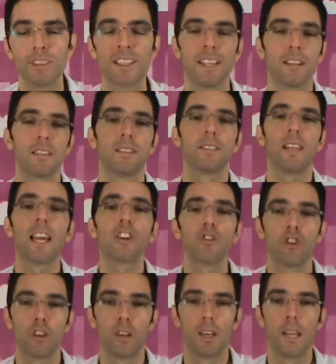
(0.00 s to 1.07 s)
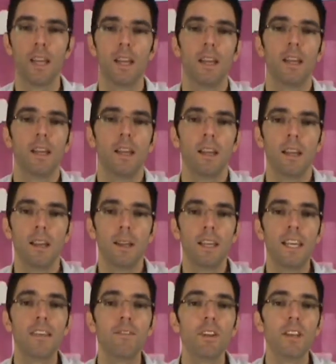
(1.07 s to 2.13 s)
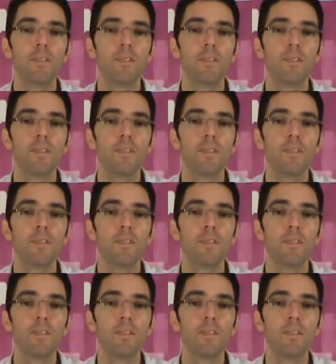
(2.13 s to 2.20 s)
skills section. Even